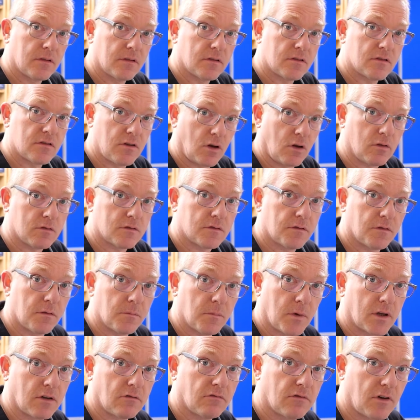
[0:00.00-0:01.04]
slots for
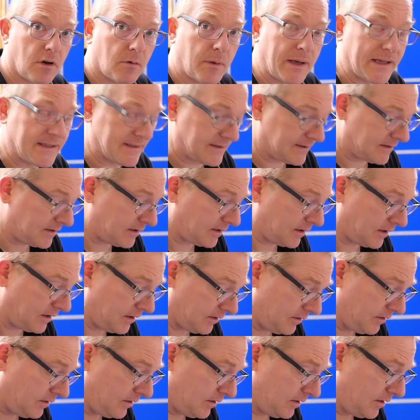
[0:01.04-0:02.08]
micro S D,
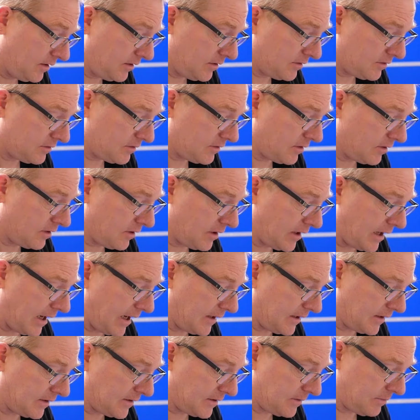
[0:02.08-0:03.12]
so you
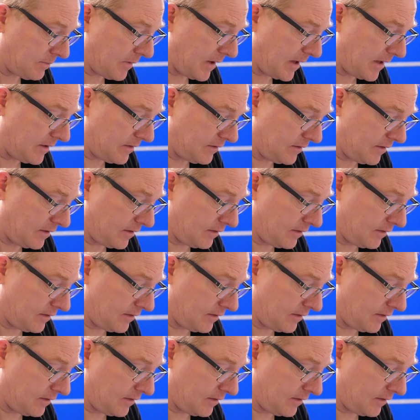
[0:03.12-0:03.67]
can expand